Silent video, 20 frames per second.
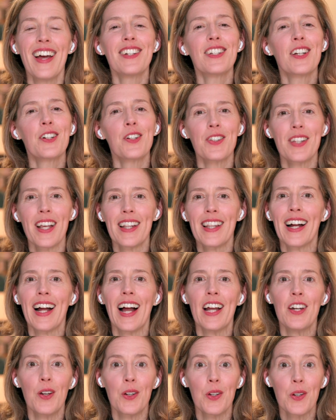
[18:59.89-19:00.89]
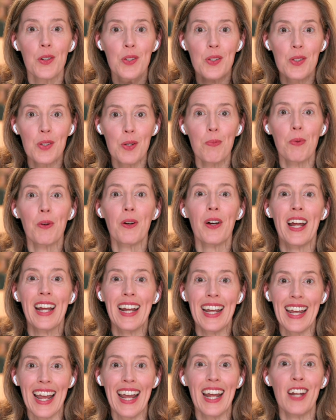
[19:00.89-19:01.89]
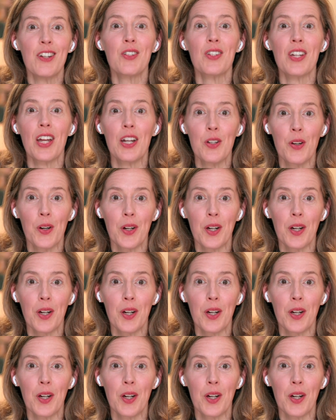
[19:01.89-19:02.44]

Dr. Sedlak, I know you're super engaged in your